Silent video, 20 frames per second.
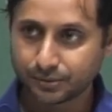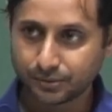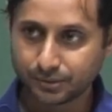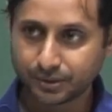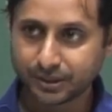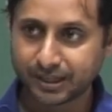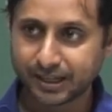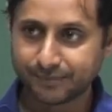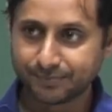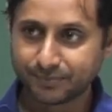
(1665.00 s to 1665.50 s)

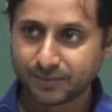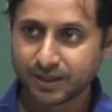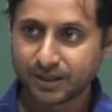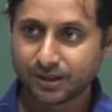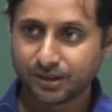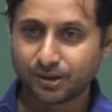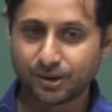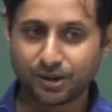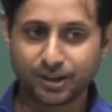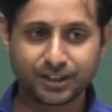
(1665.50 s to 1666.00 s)
Okay?
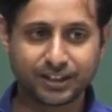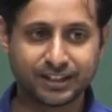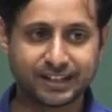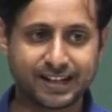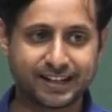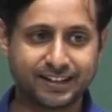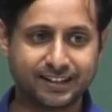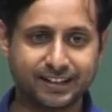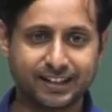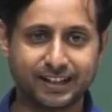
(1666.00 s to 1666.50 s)

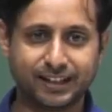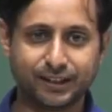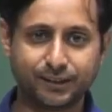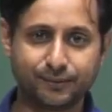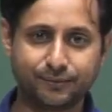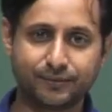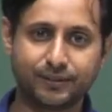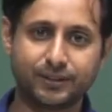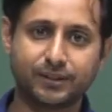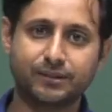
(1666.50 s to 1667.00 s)

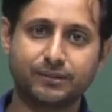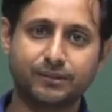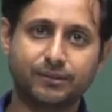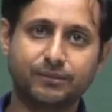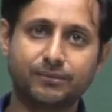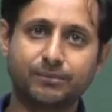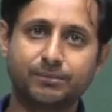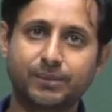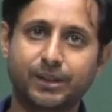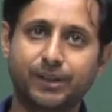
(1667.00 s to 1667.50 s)
Ordinarily, if a
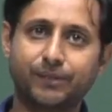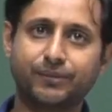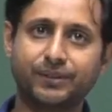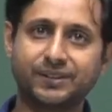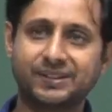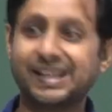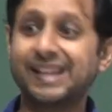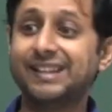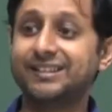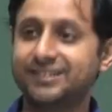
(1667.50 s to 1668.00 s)

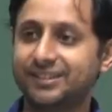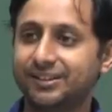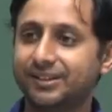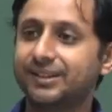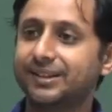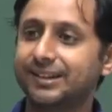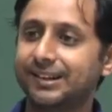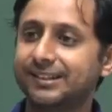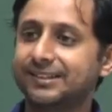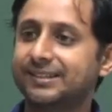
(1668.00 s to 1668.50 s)

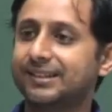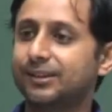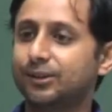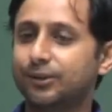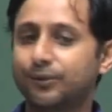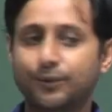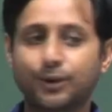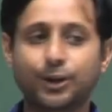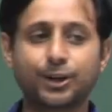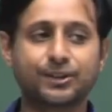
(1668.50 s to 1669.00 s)
sensor, let us say
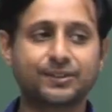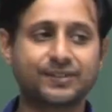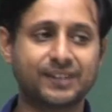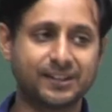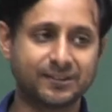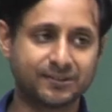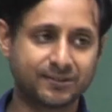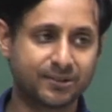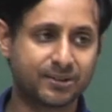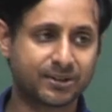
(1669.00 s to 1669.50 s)
you have got a
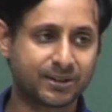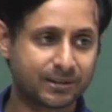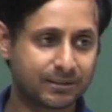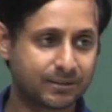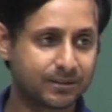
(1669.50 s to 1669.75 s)
sensor,